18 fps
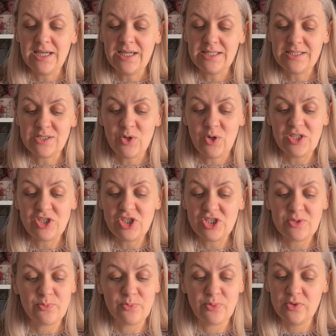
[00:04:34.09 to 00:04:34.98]
So I
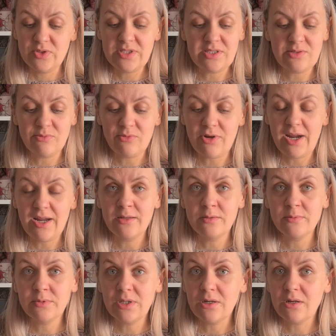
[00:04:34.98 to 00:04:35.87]
just pulled some
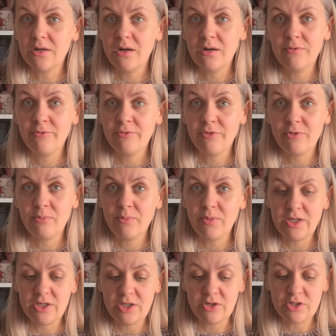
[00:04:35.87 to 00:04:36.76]
random yarn from
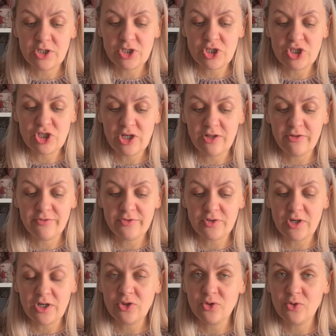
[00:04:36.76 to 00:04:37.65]
my yarn shelf,
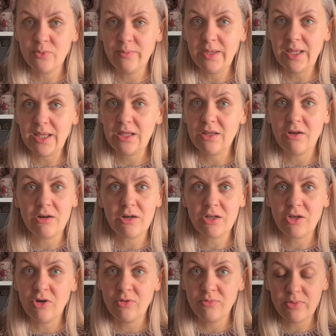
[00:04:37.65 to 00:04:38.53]
tried to make yarn
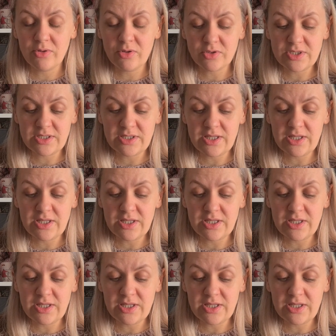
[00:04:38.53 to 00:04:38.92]
combos.